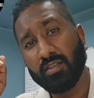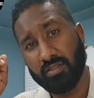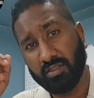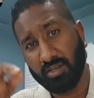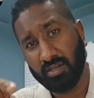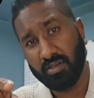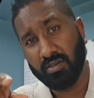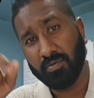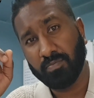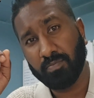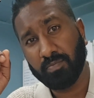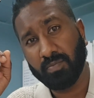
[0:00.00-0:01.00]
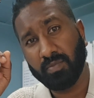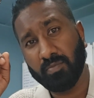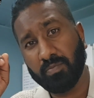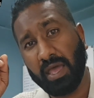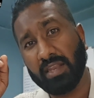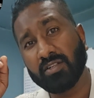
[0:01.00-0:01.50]
the
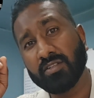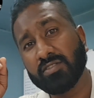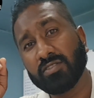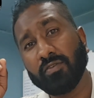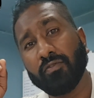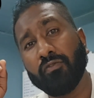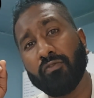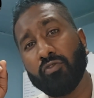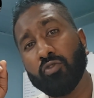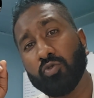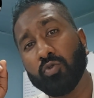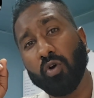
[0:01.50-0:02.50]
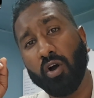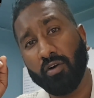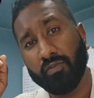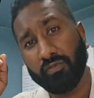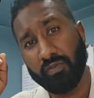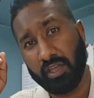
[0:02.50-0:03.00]
panels flew
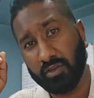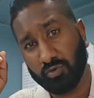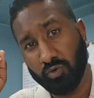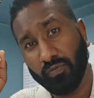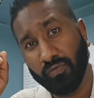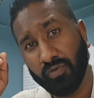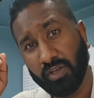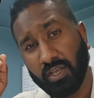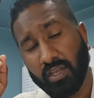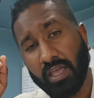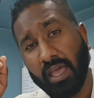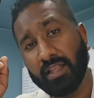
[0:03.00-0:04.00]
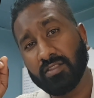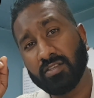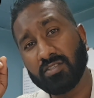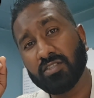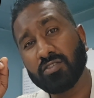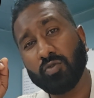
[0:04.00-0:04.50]
off a roof, and
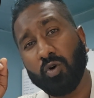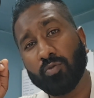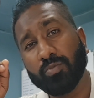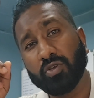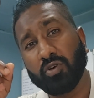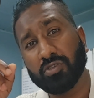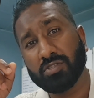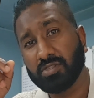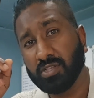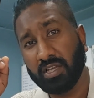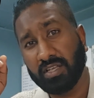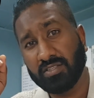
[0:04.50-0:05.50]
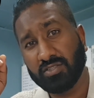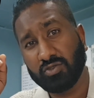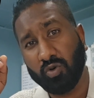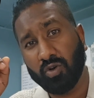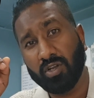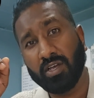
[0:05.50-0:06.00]
this is all because the
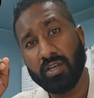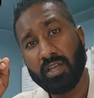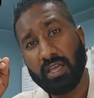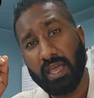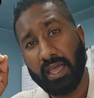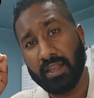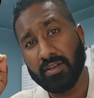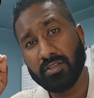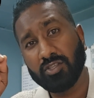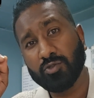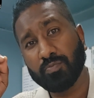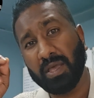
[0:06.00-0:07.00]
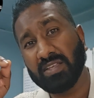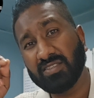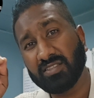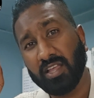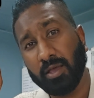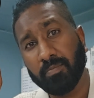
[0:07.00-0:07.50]
installer had
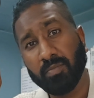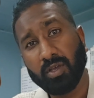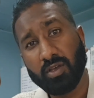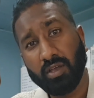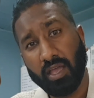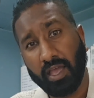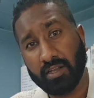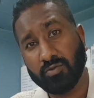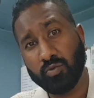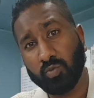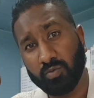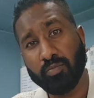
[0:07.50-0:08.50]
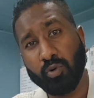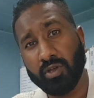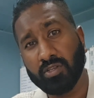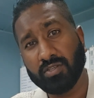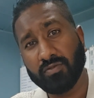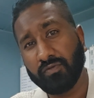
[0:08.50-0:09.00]
spaced them at
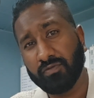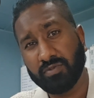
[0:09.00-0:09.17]
1.3